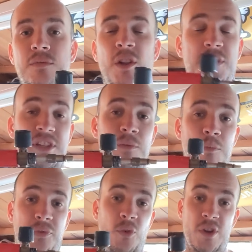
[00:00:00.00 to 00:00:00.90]
Well, if you've seen
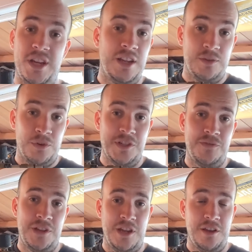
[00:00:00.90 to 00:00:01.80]
one before, you don't need to watch
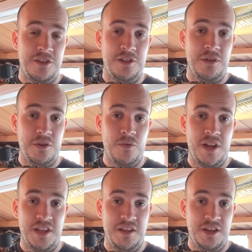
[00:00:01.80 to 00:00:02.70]
this video because you're doing it
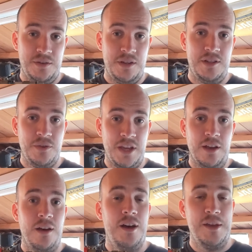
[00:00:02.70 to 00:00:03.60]
already and you know what you're
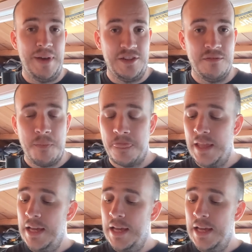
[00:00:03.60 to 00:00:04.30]
doing, I imagine.